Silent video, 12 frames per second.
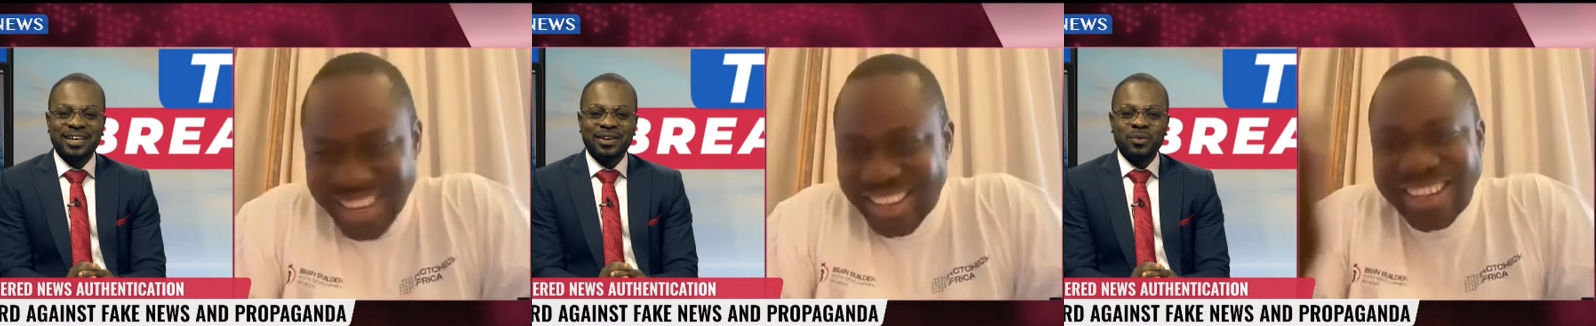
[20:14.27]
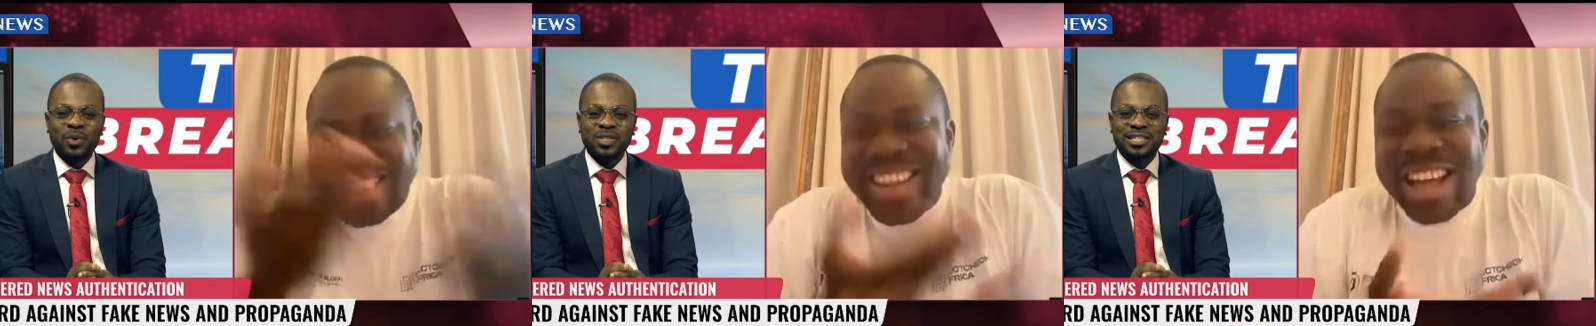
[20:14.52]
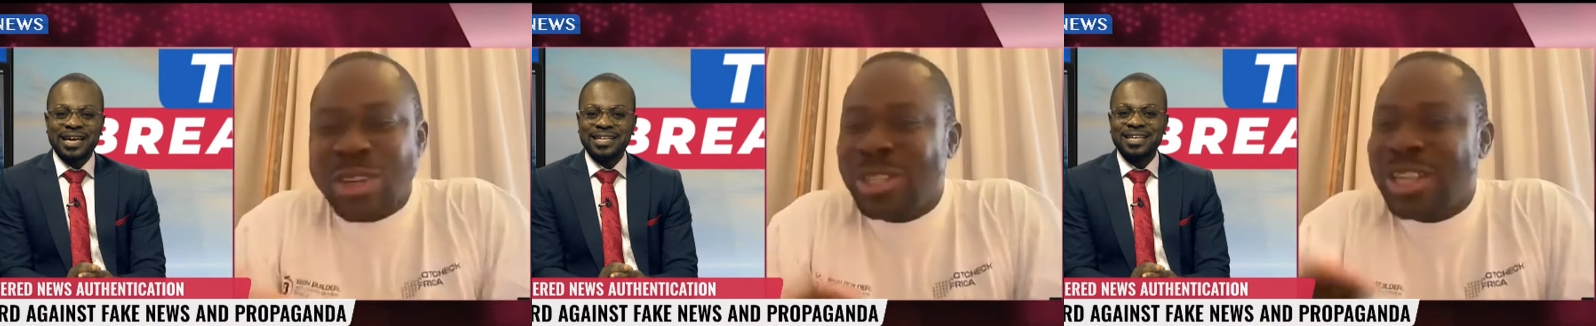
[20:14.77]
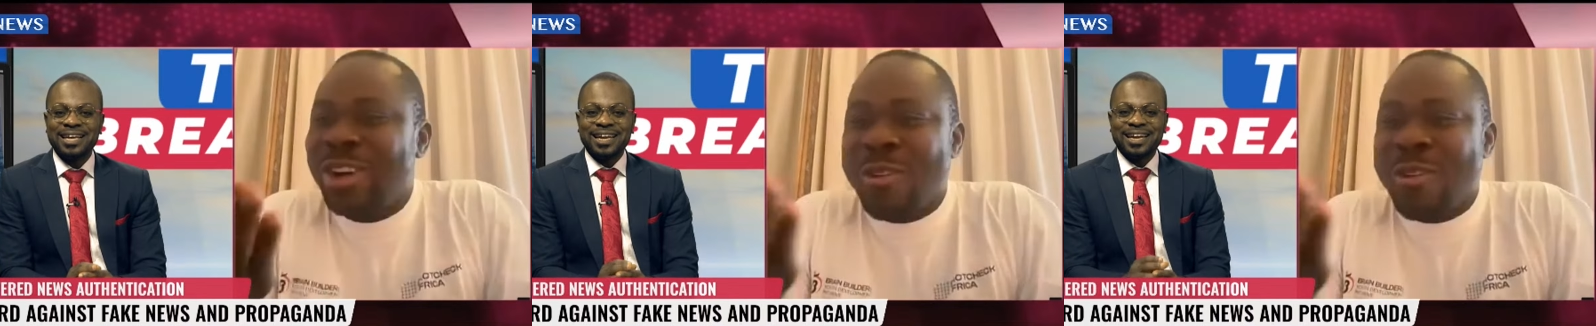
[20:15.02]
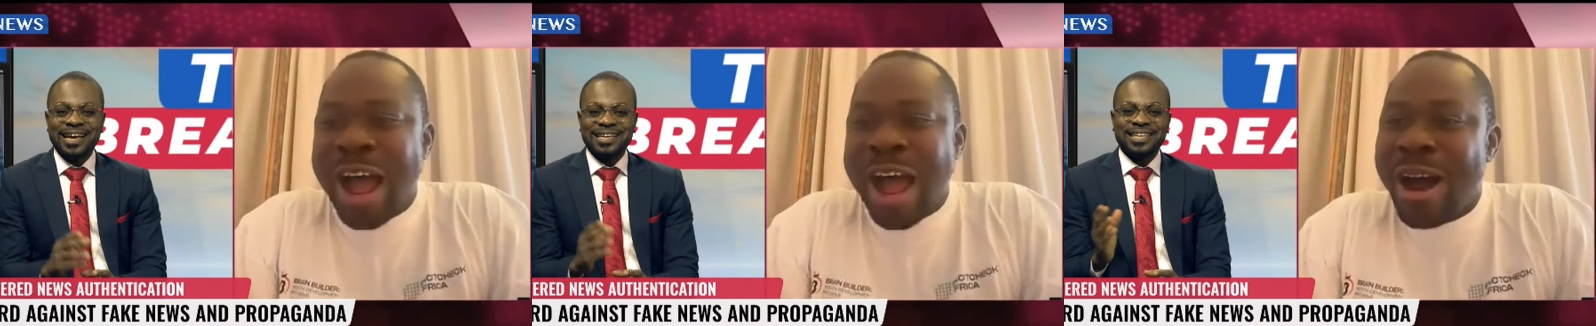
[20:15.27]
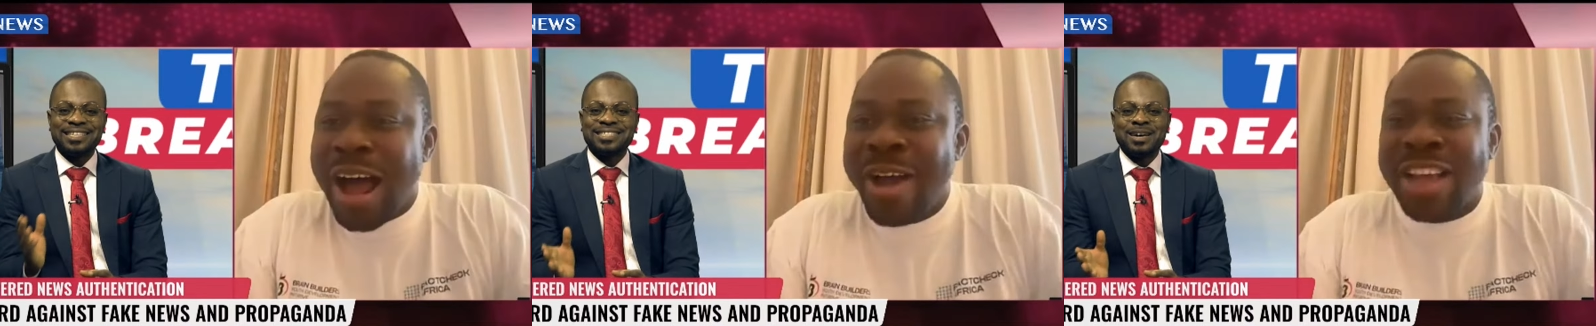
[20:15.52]
Speaker 1: know, when you start hearing words
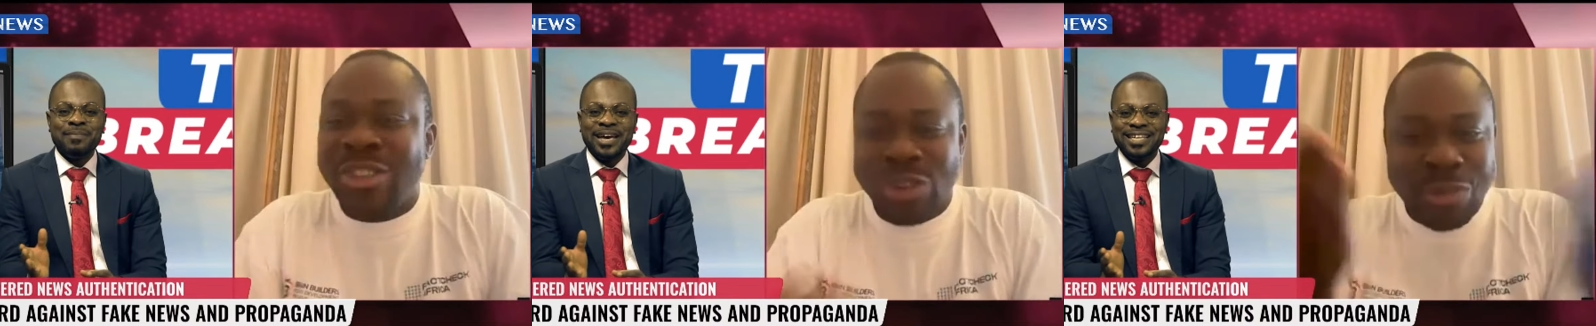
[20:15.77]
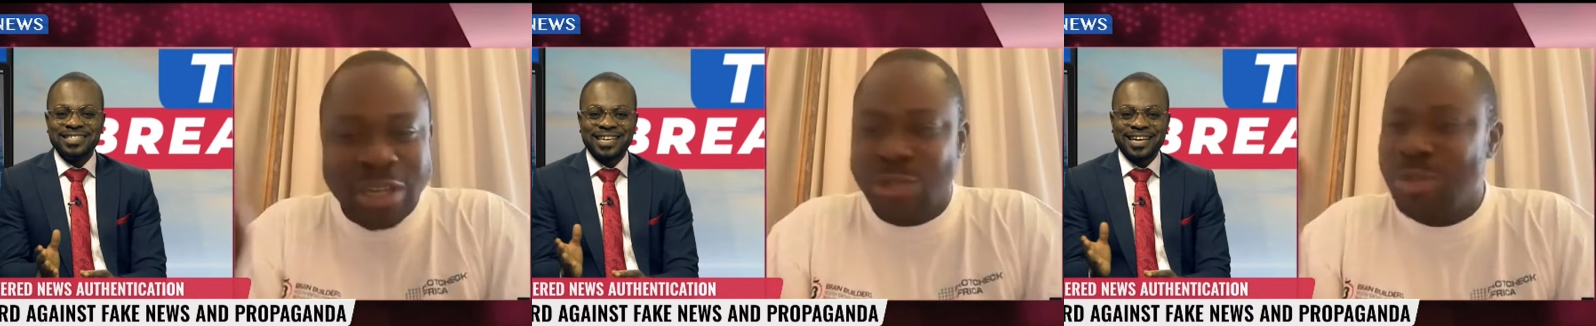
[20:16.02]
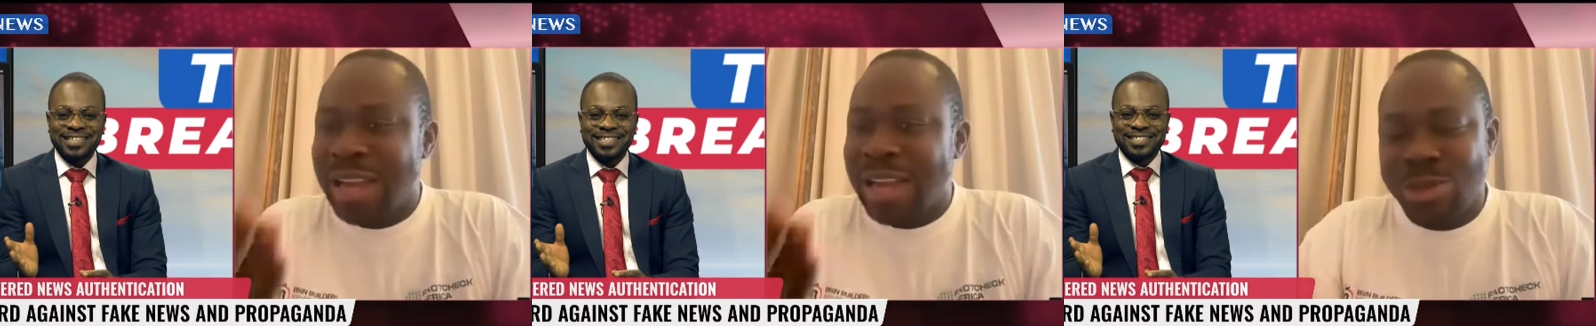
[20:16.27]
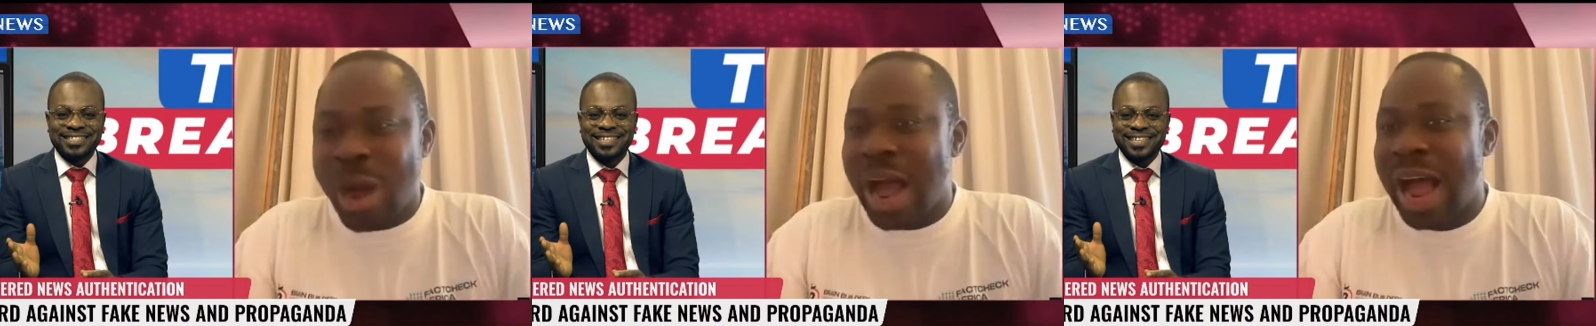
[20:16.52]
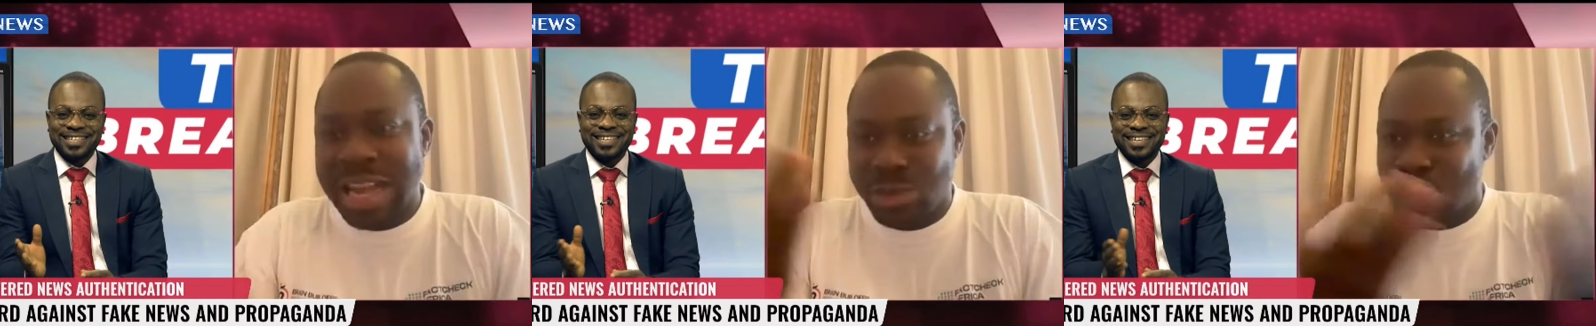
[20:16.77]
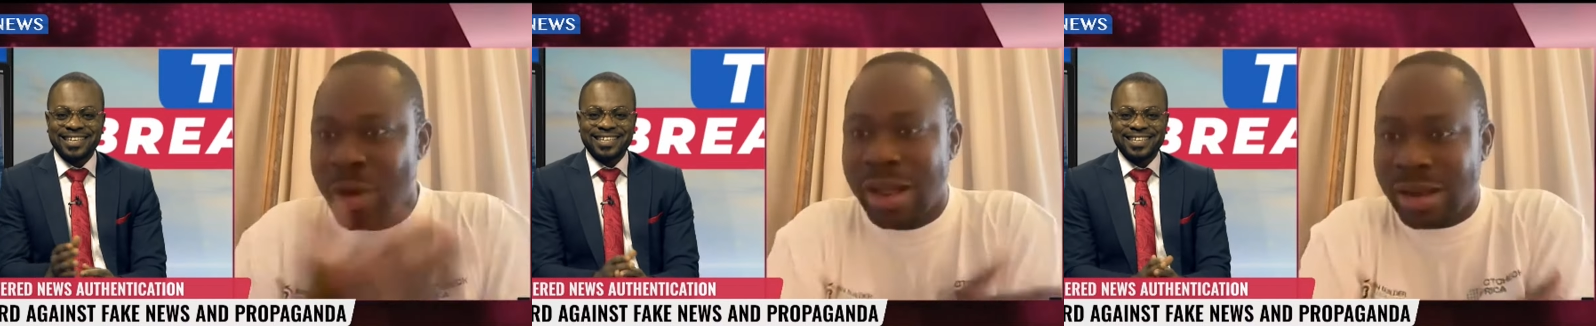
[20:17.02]
That's like, like testaments
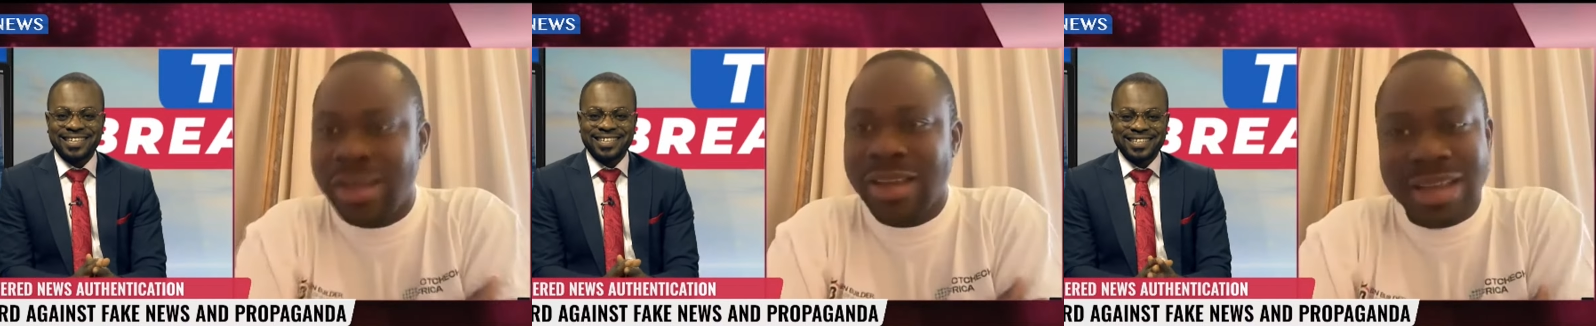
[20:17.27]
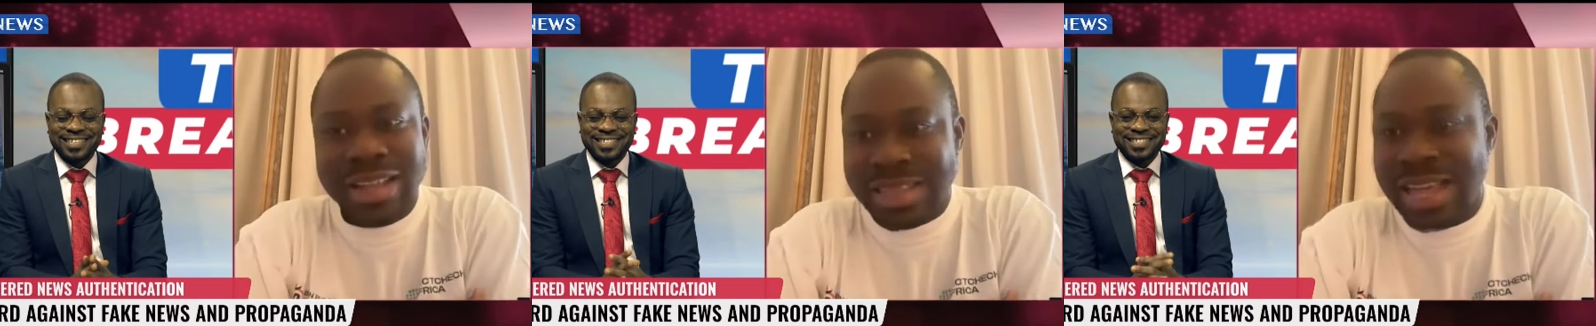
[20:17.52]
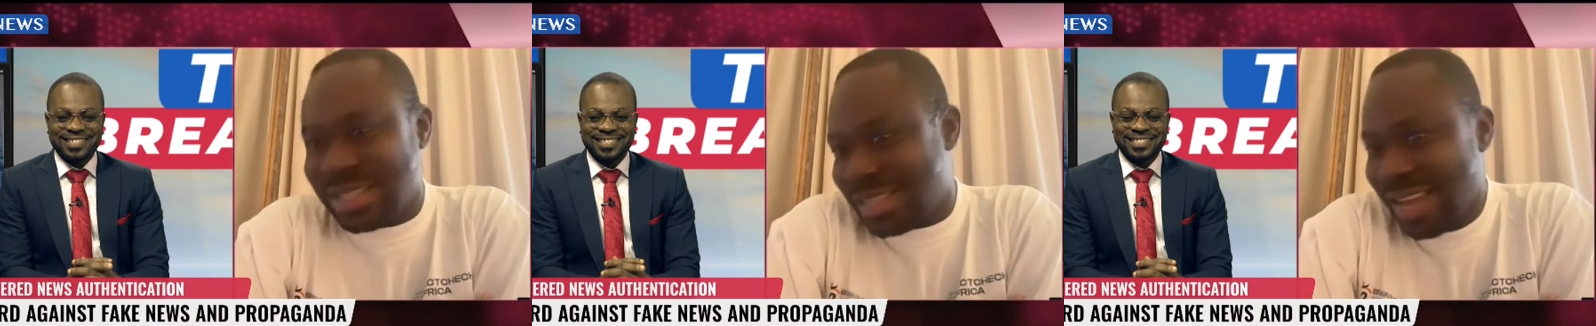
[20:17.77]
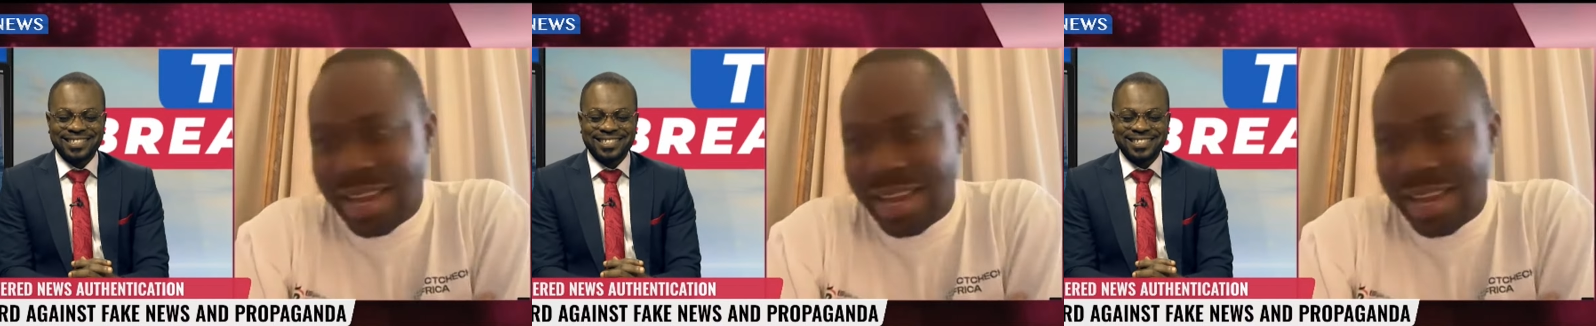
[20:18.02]
and... You well.